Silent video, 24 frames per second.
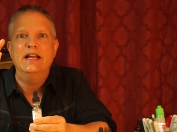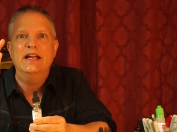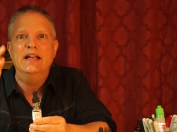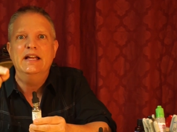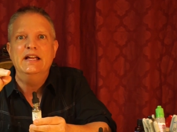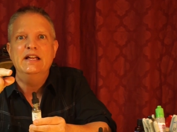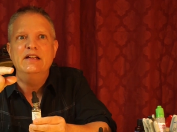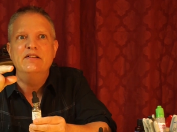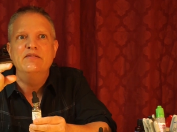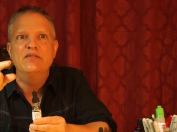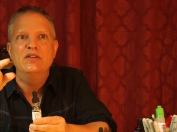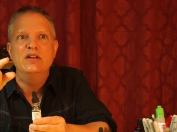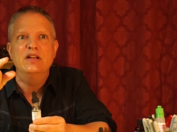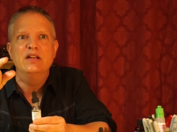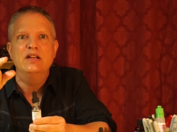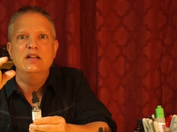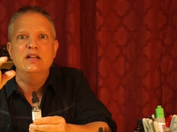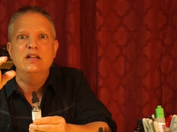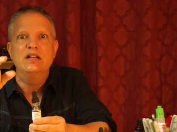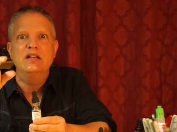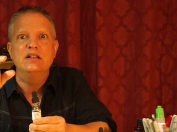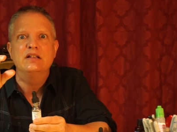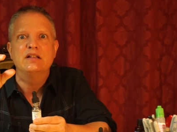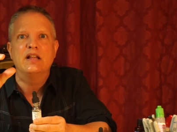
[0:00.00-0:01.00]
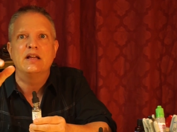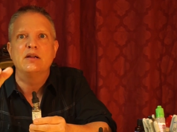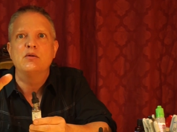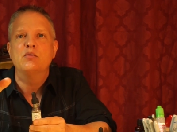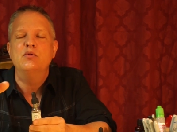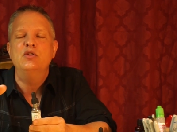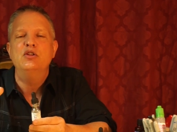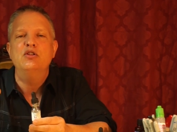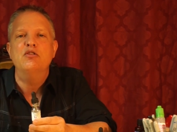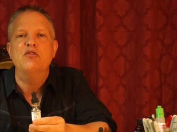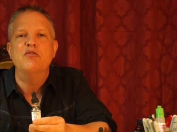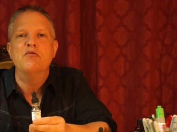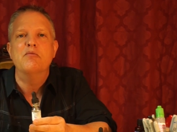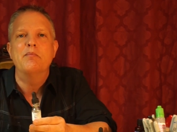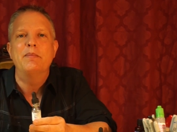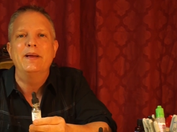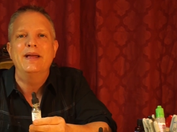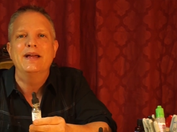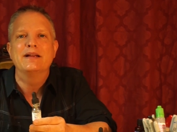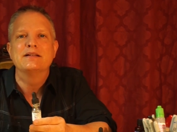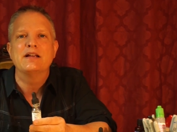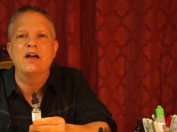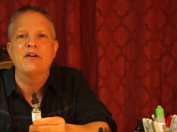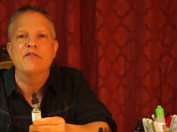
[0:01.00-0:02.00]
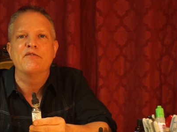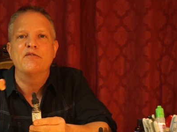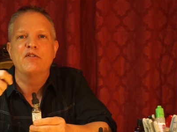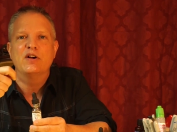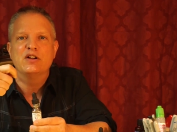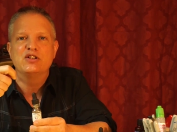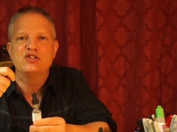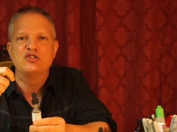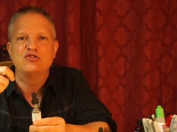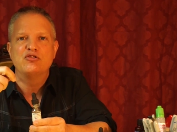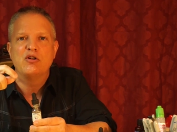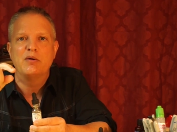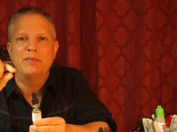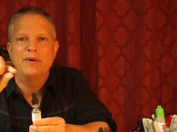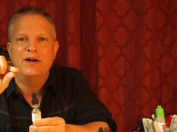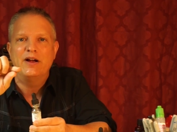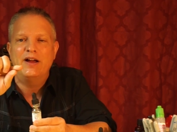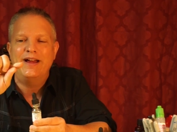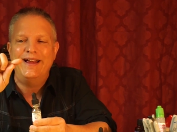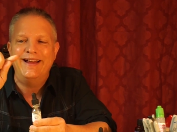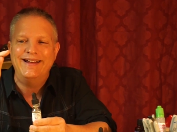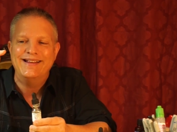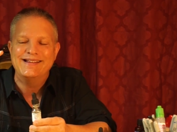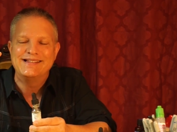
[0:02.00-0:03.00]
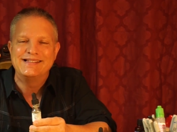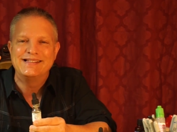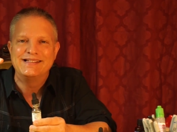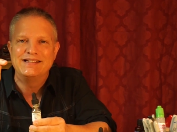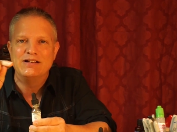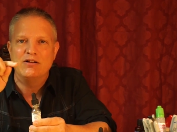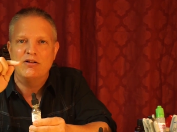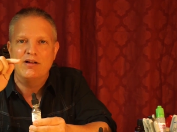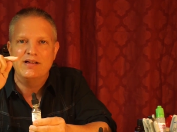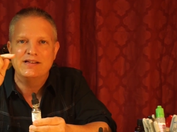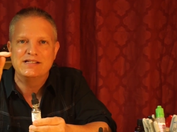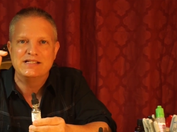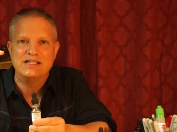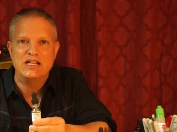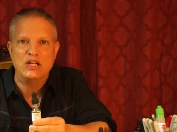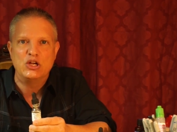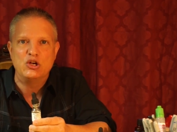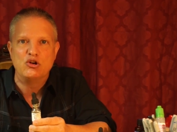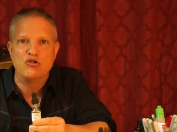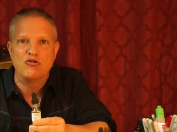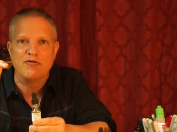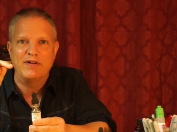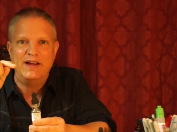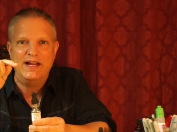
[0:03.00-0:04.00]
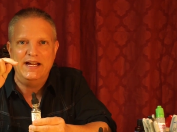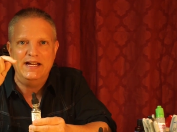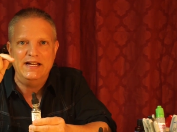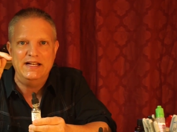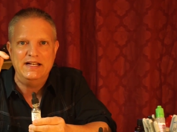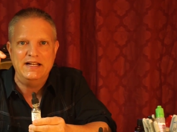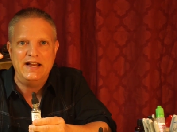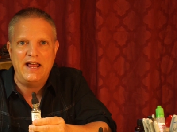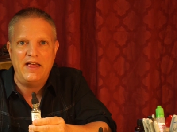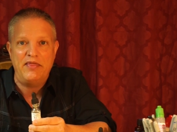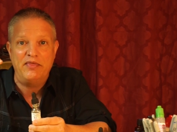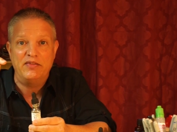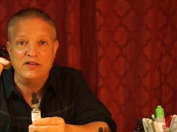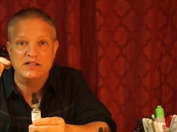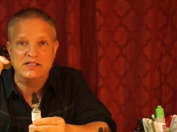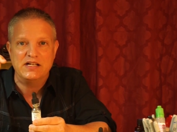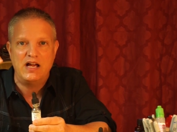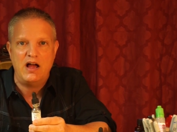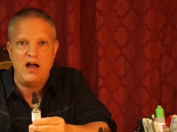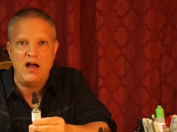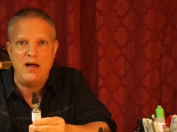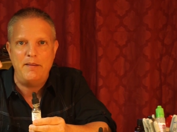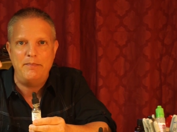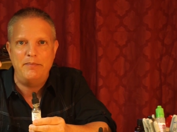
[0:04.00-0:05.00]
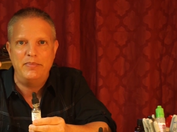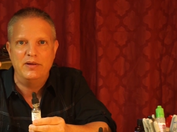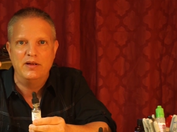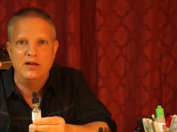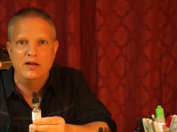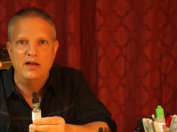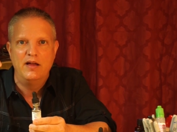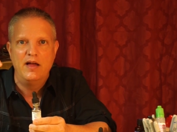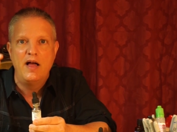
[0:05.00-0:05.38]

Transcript: Even like when you picked a fresh strawberry and it still has the green at the top,